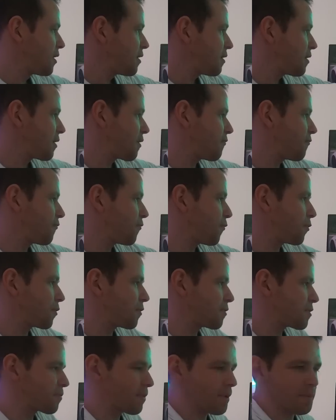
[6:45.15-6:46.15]
you get 4
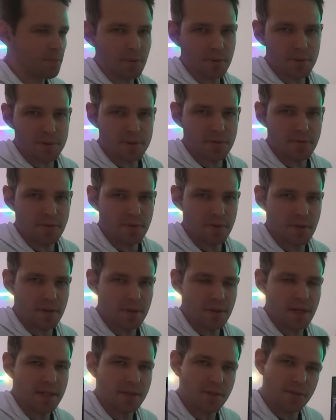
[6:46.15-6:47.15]
USB ports
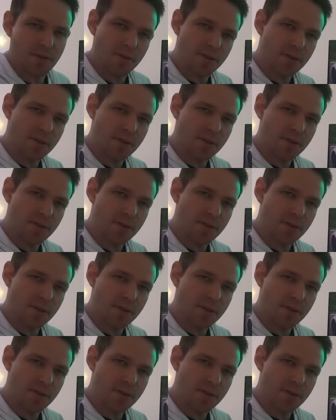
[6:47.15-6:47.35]
and 2